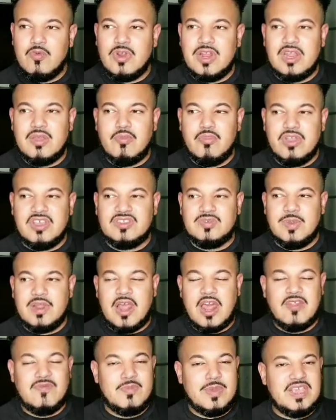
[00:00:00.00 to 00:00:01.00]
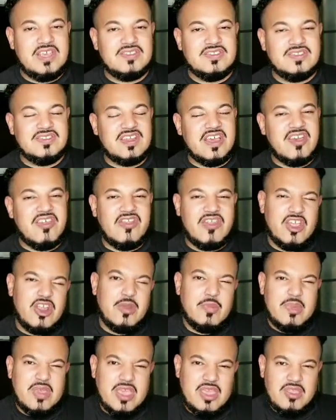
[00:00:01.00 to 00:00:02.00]
really brings me a lot of peace. It's like a
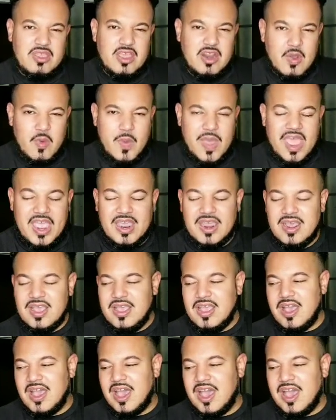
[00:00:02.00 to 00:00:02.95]
therapy in a way.